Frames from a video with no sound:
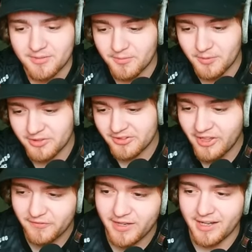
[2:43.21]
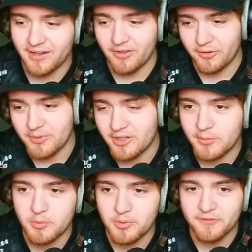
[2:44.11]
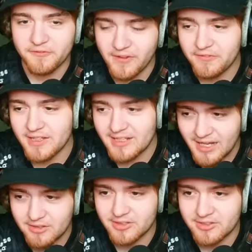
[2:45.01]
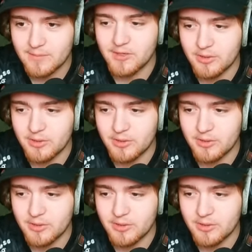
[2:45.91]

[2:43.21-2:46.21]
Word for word: we'll see if I get another brawler, but we're 50 down. Let's keep